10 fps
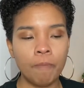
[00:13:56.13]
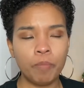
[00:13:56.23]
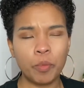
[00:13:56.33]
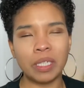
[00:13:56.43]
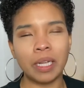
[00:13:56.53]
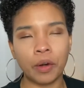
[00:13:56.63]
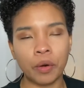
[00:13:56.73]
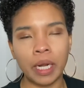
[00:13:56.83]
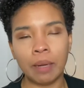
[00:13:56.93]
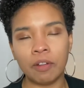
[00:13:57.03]
more say
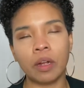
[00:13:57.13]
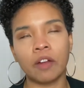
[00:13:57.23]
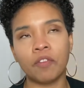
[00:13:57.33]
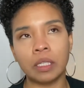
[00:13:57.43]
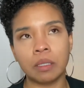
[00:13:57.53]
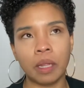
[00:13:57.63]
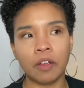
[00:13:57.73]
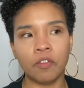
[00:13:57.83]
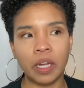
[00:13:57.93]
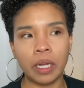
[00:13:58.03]
cream, if I could find some like
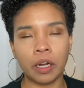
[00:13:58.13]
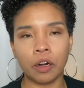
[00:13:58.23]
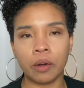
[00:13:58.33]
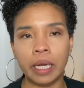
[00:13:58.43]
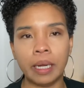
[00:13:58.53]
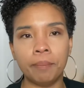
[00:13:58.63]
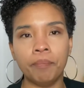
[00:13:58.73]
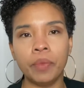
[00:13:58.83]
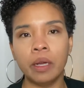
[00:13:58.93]
vegan cream